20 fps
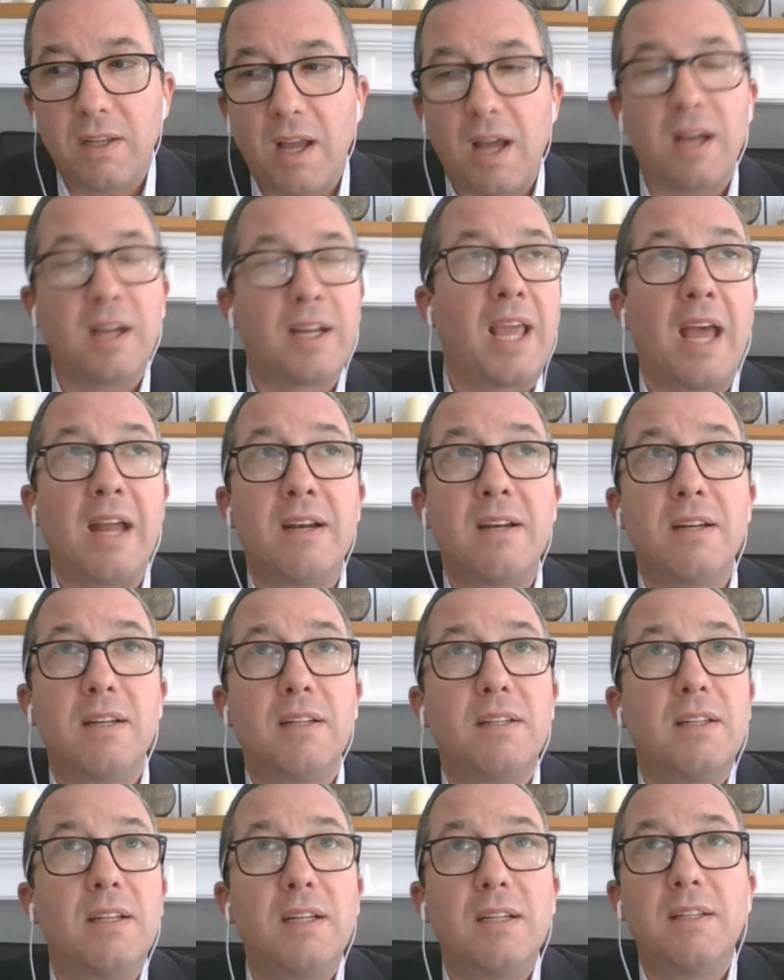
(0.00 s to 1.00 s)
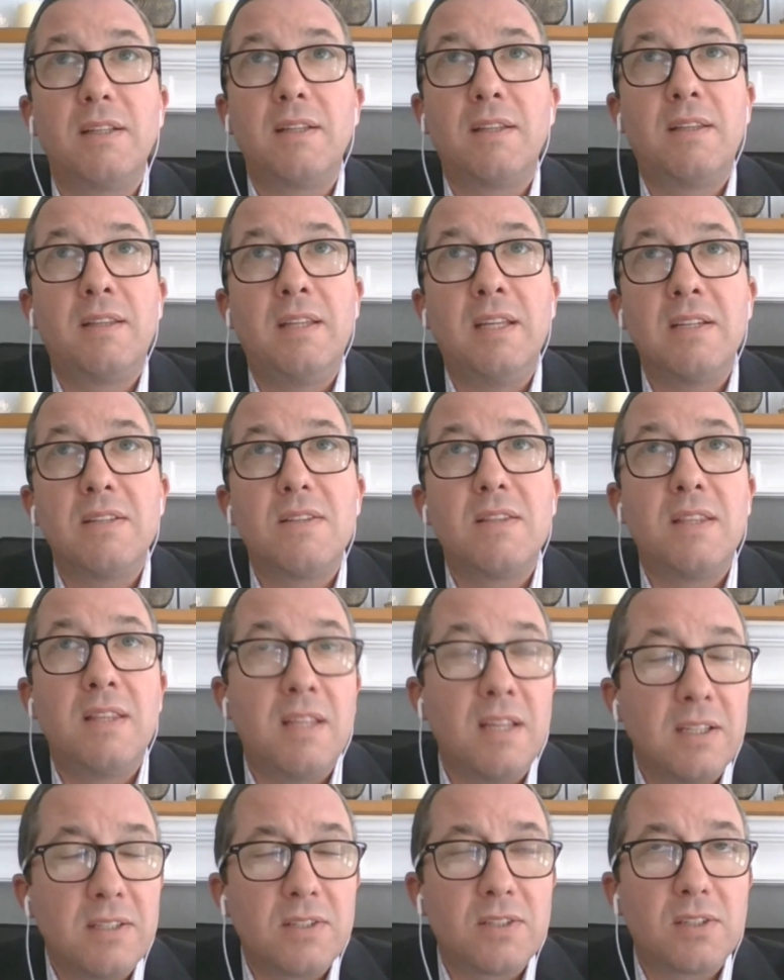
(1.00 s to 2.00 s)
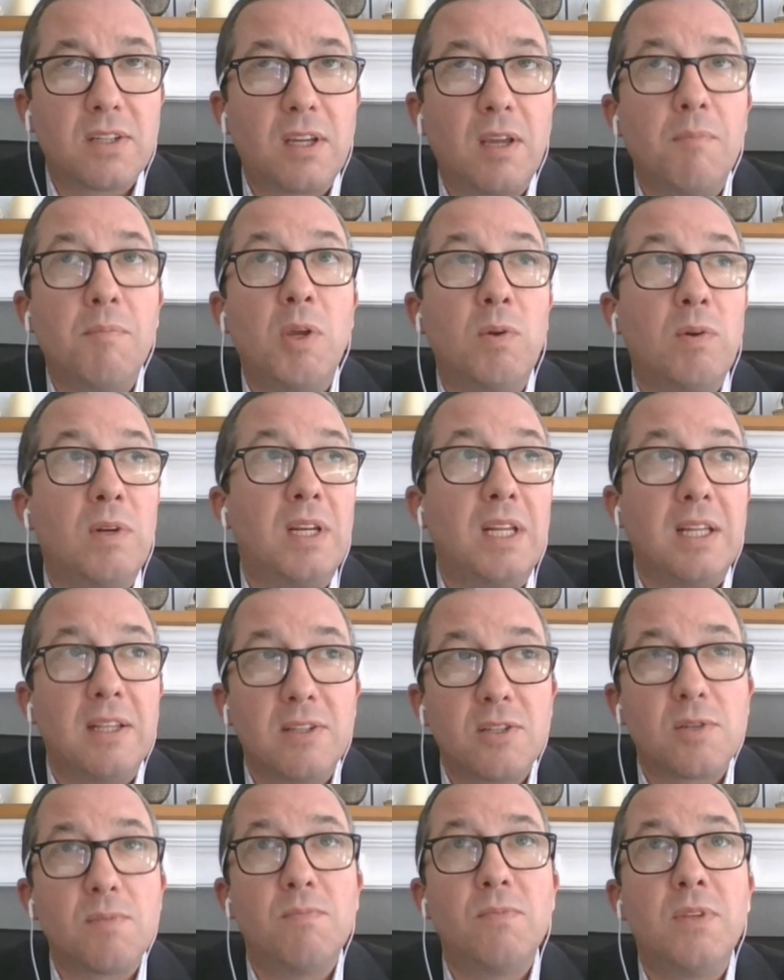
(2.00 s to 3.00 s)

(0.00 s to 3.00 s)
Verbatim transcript: again, this, this community, this,